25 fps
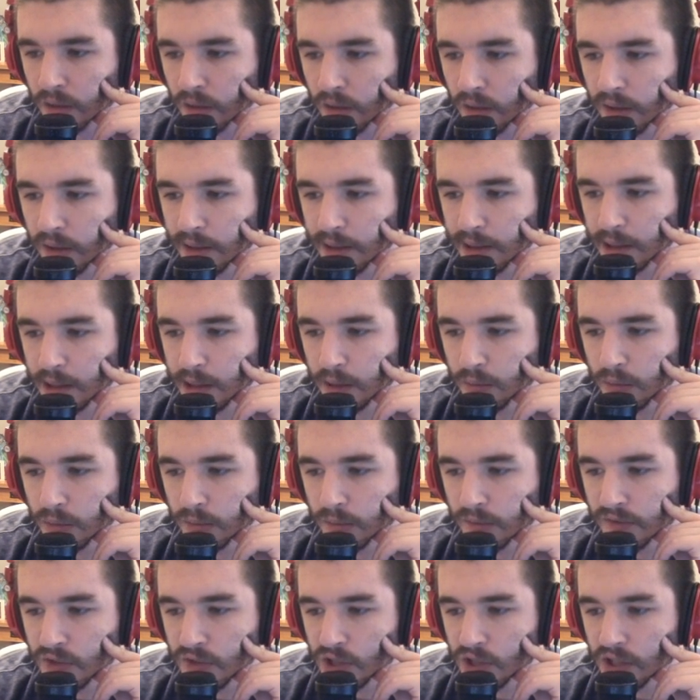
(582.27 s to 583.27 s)
And Libram
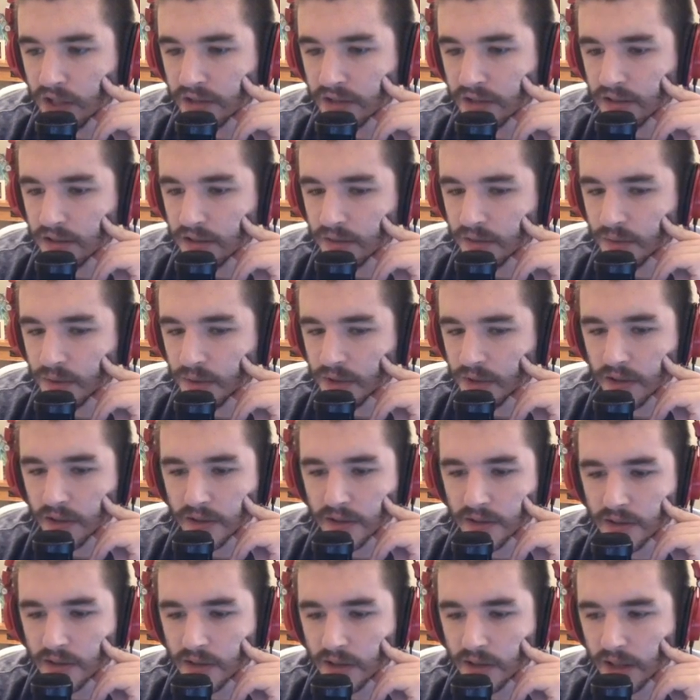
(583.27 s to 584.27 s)
of Justice was our
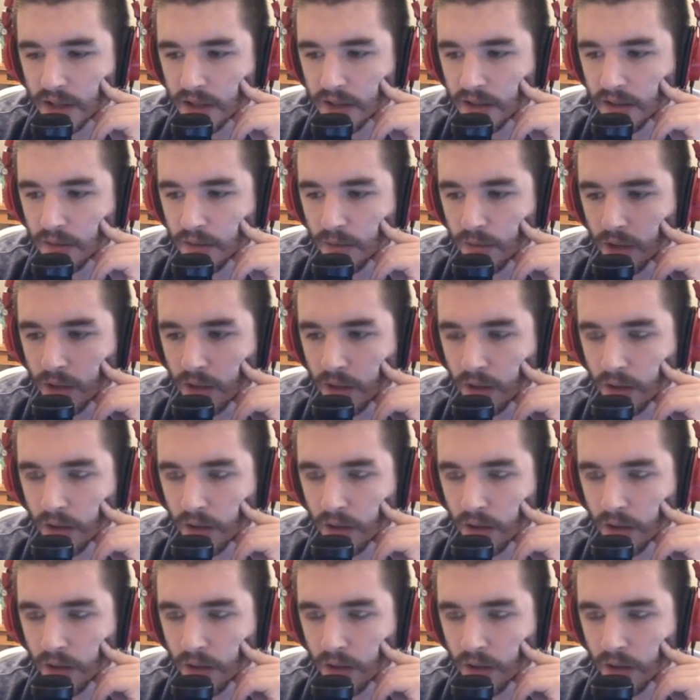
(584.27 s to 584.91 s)
selected one.